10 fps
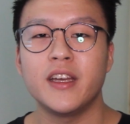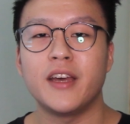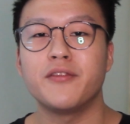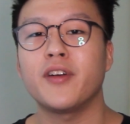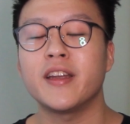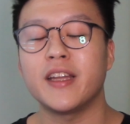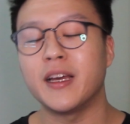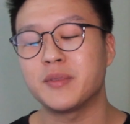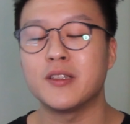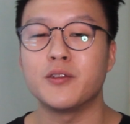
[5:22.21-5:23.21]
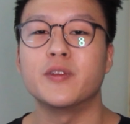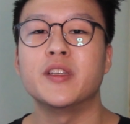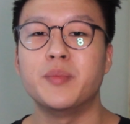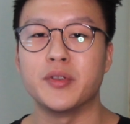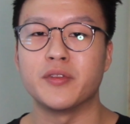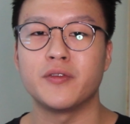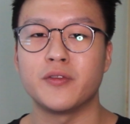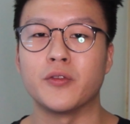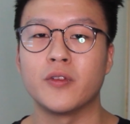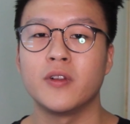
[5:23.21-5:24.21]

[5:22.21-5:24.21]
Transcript: and find absolutely beautiful.